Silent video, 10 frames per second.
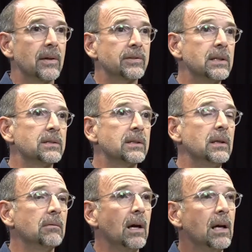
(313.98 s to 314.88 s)
Sounds
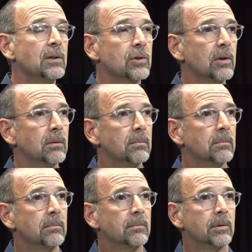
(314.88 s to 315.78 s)
easy, right?
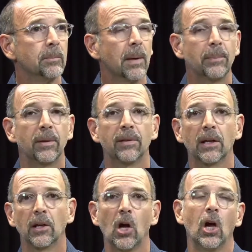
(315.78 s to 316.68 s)
Sure. You might be
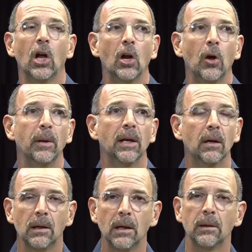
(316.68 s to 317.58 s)
thinking, oh, yeah, no
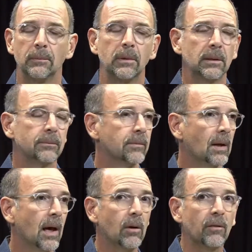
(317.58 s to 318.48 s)
big deal. Yeah, well,
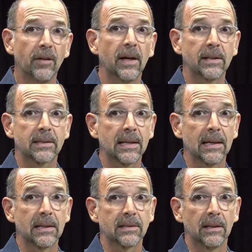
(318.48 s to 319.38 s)
I don't find it's
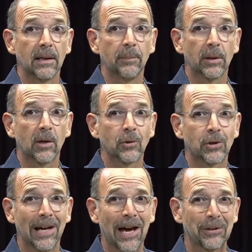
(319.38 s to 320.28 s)
that easy. I've been
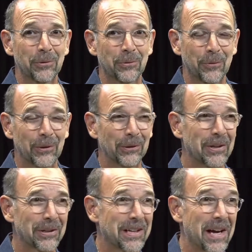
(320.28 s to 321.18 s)
coaching actors for
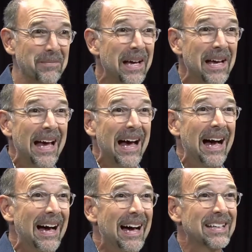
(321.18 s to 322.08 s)
a long time.
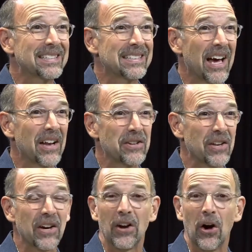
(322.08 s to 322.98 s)
Uh, it's
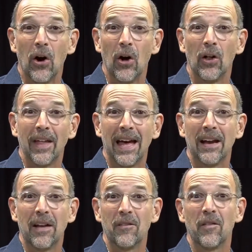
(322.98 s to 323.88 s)
not done all
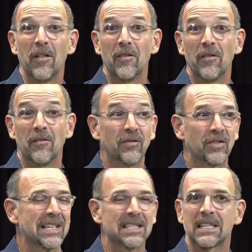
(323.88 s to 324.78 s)
that
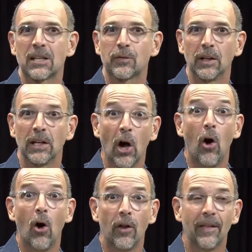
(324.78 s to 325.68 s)

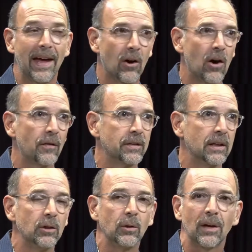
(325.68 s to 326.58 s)
successfully all that
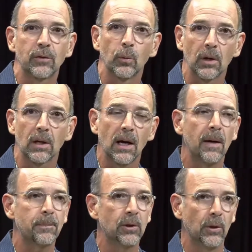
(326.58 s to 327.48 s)
often. You have to
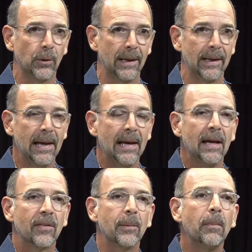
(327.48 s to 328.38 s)
work up to it.
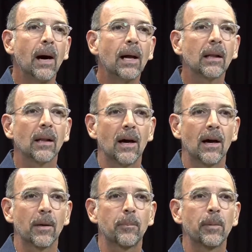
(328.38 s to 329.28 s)
The
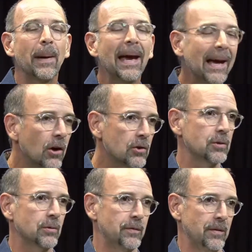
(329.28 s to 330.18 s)
monologue
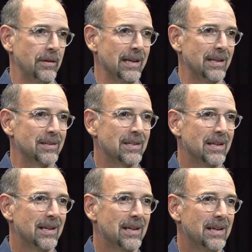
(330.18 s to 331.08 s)
prepares you for
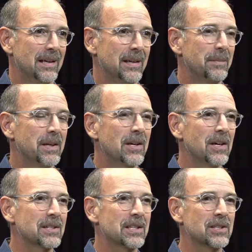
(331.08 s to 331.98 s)
this
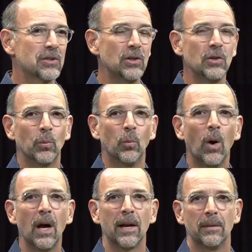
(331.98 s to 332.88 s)
because it's you,
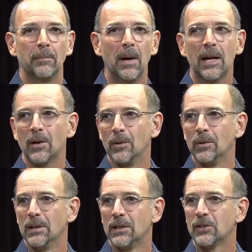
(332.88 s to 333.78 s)
one,
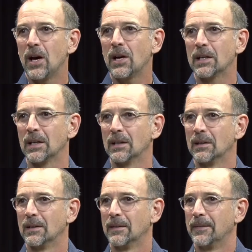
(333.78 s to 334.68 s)
mono, talking.